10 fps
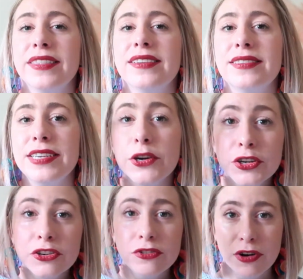The
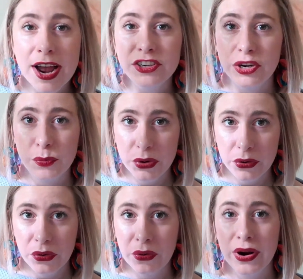secret to dry
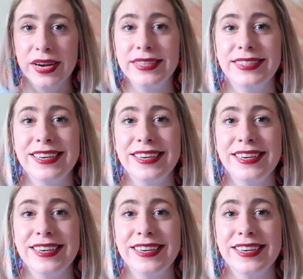shampoo is